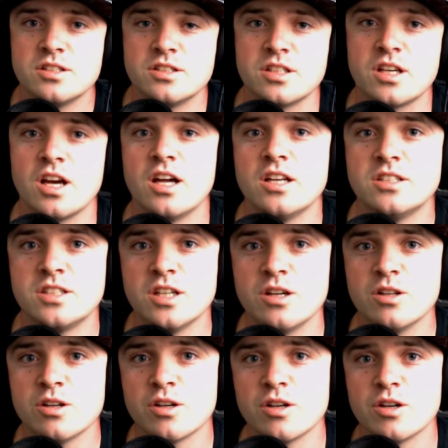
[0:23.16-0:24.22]
to kind of tell
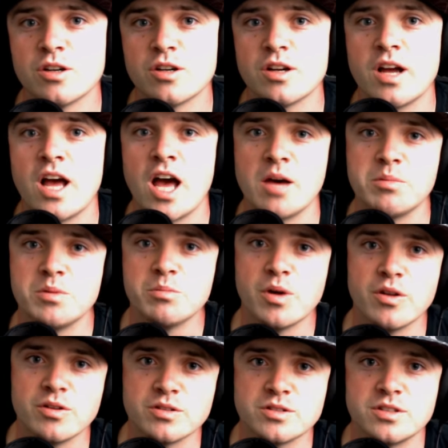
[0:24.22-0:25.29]
her Happy
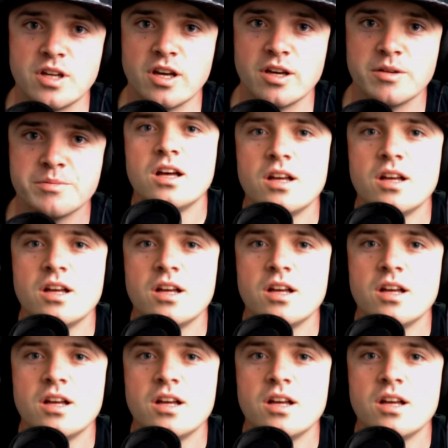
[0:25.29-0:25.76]
Mother's Day.